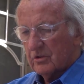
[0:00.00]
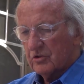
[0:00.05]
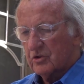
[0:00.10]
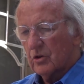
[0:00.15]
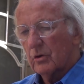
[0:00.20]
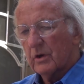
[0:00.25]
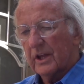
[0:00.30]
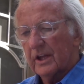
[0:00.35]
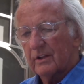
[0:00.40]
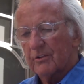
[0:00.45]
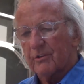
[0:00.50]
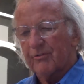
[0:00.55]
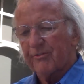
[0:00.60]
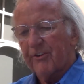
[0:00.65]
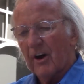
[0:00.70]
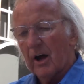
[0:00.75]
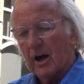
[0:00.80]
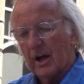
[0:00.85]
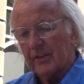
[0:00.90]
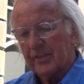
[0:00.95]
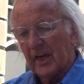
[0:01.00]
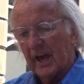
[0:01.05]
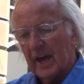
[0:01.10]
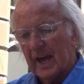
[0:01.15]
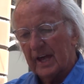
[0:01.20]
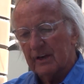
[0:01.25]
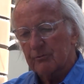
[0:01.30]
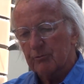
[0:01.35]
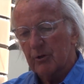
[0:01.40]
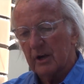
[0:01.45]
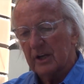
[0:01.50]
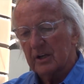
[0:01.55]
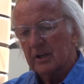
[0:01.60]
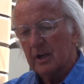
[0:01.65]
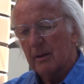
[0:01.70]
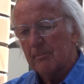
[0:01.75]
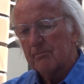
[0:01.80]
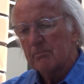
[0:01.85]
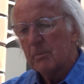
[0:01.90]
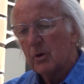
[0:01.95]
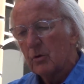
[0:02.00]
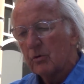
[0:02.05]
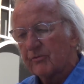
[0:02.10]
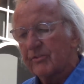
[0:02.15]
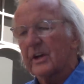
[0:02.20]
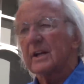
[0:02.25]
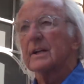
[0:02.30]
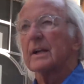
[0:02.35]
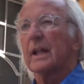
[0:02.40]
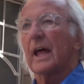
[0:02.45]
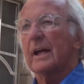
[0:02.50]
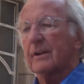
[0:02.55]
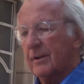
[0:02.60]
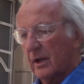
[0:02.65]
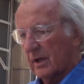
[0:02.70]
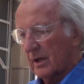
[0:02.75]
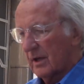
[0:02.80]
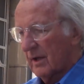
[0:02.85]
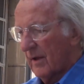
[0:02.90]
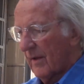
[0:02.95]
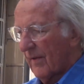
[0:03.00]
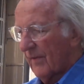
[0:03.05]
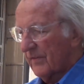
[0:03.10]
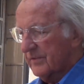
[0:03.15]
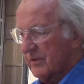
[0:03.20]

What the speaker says: Julian's father had written a moving letter